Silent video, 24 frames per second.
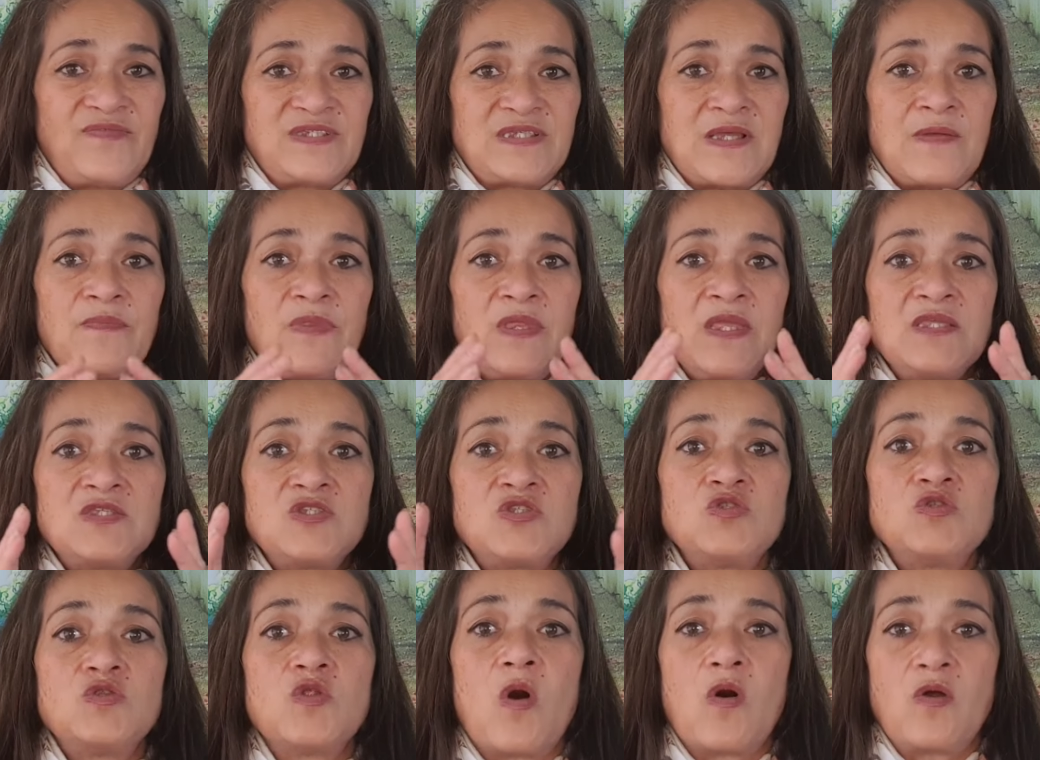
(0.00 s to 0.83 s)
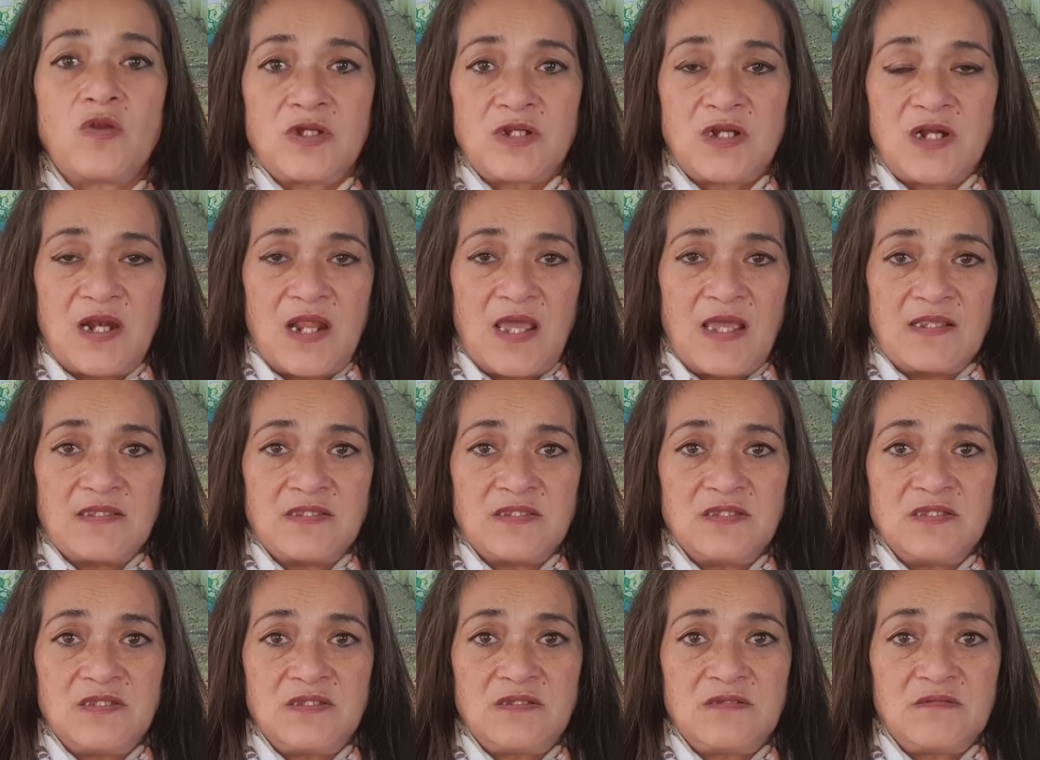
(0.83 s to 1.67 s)
something's not
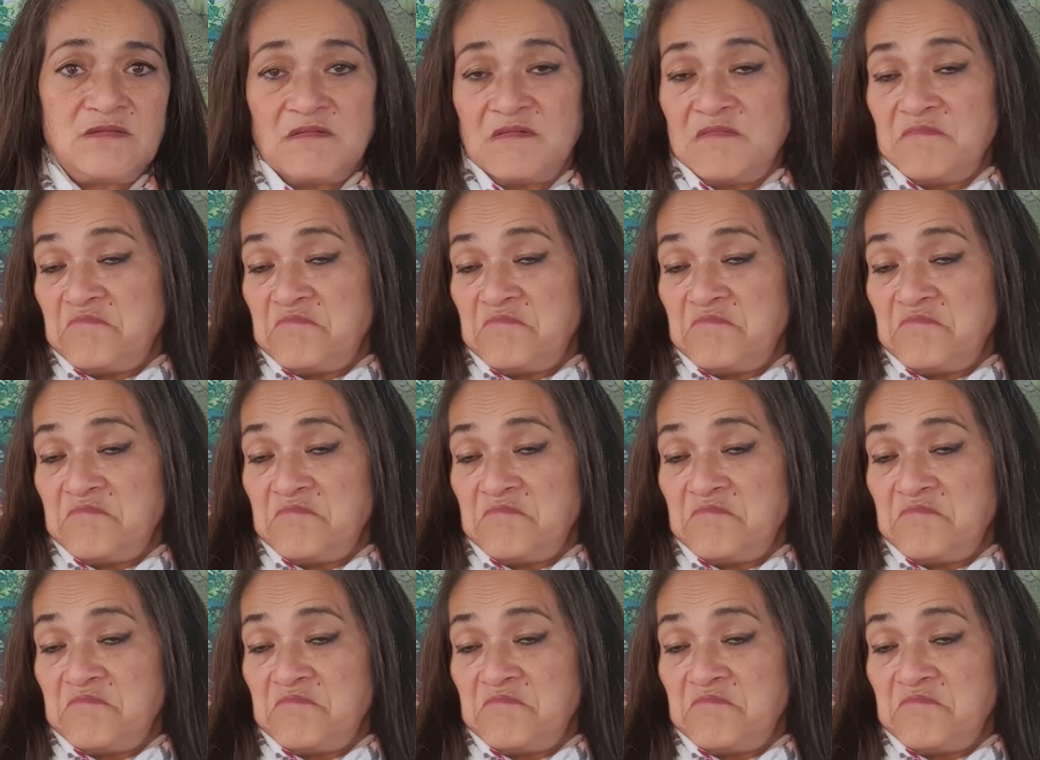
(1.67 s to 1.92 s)
cleansed,